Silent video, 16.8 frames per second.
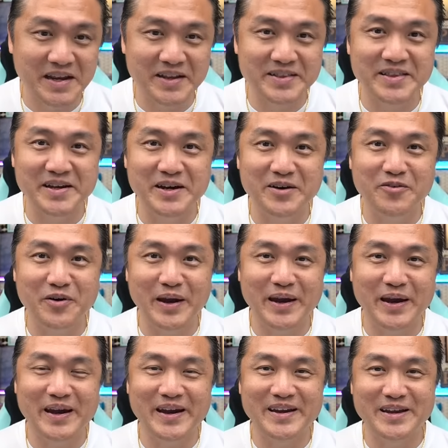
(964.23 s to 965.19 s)
data
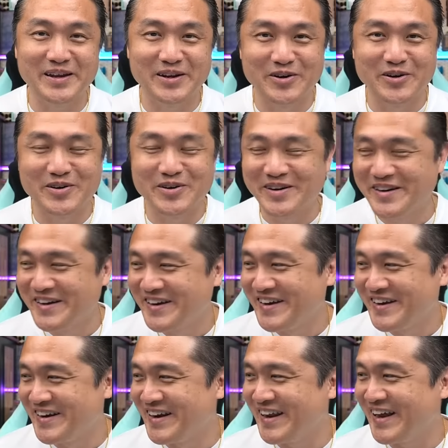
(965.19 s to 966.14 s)
where,
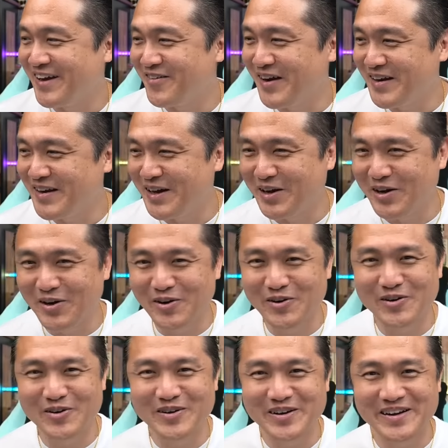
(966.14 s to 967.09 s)
they are right
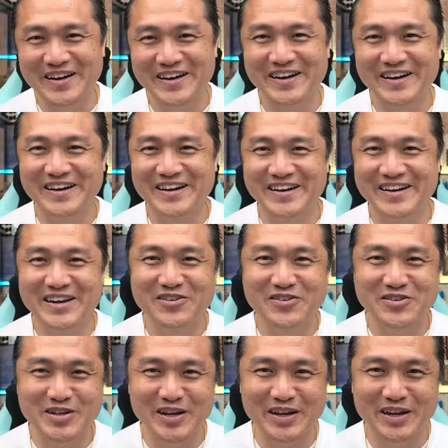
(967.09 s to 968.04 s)
now
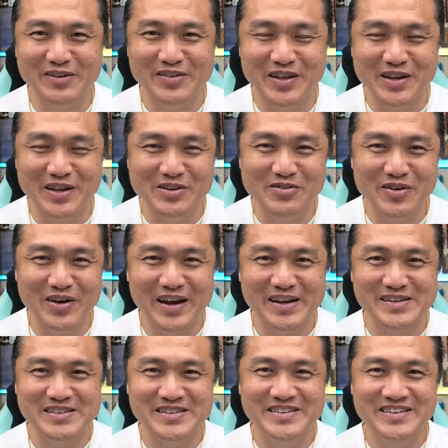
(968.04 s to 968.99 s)
negotiating with the
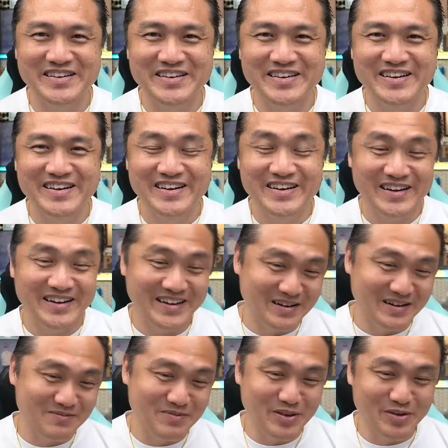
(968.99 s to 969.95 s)
US
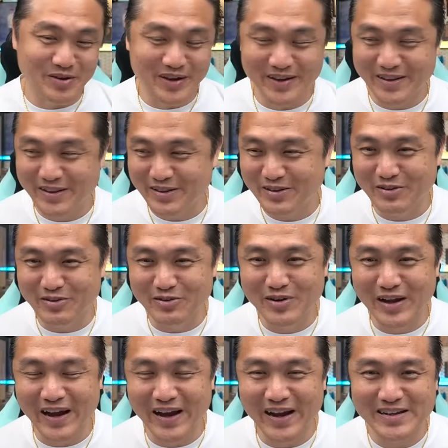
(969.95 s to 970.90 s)
between two
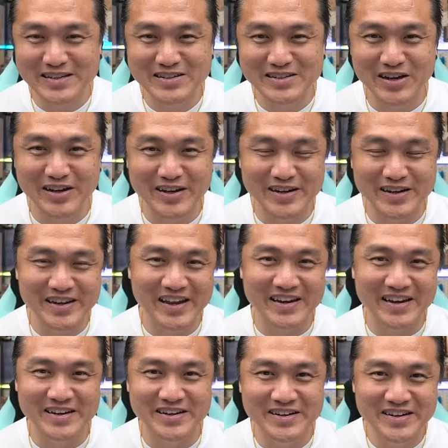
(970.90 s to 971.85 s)
guys, Janet
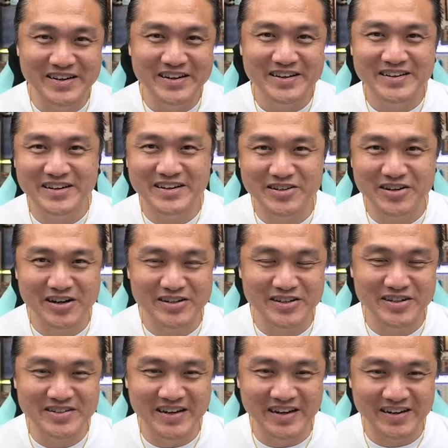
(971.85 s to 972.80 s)
Yellen, the
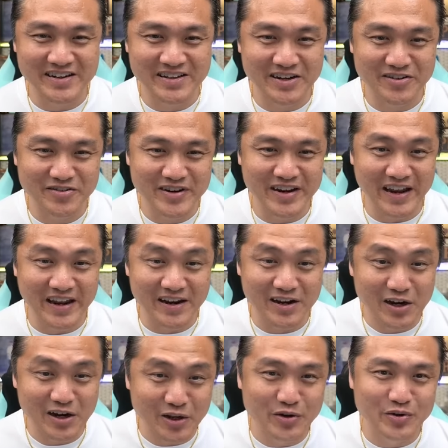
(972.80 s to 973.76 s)
Treasury Secretary,
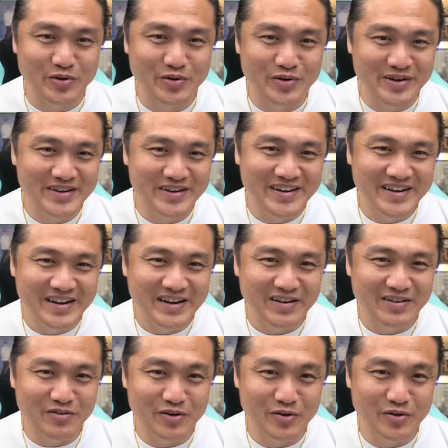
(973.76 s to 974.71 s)
and Liu,
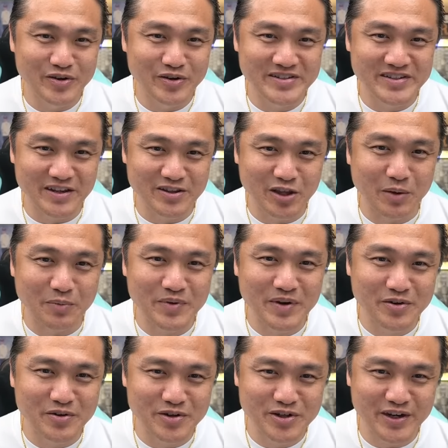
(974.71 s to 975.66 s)
who is the top
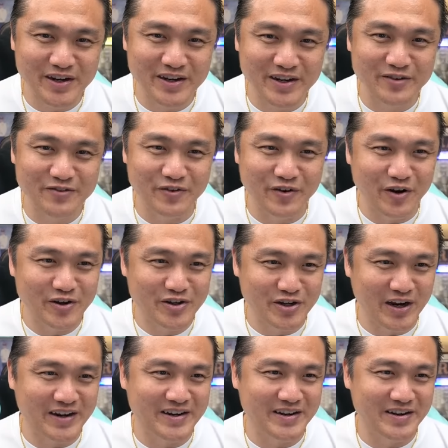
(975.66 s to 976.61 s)
negotiator for
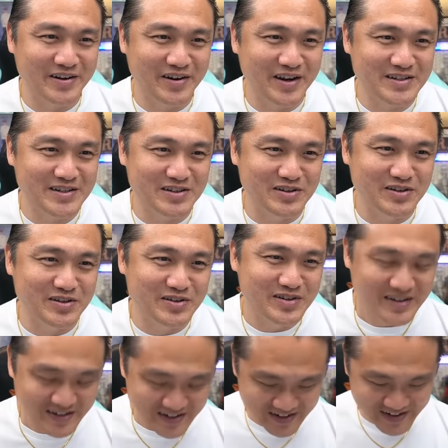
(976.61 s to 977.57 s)
China, right? So
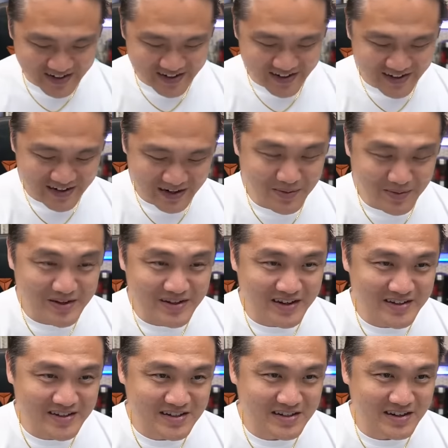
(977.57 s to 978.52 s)
let me
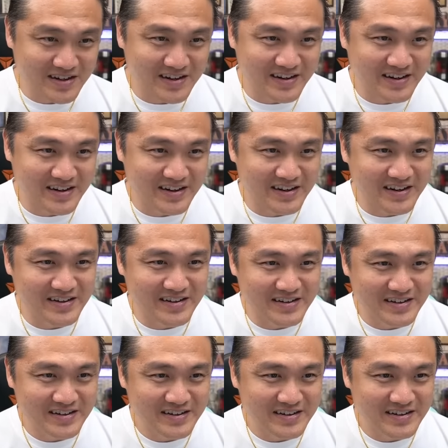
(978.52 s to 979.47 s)
just, Liu